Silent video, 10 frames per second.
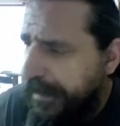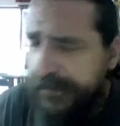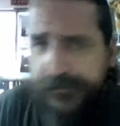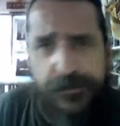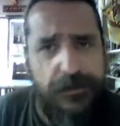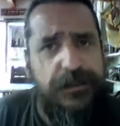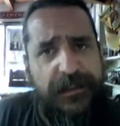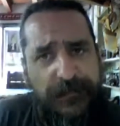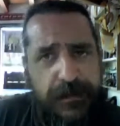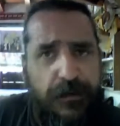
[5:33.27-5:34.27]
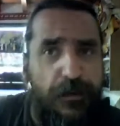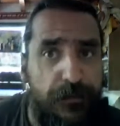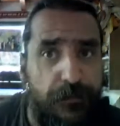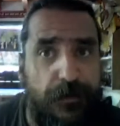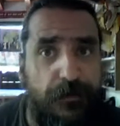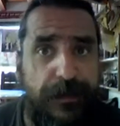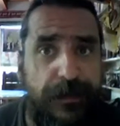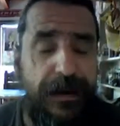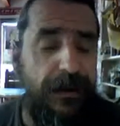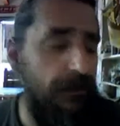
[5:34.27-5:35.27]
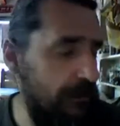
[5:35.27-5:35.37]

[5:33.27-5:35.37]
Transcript: and certainly they've been all over the world by now.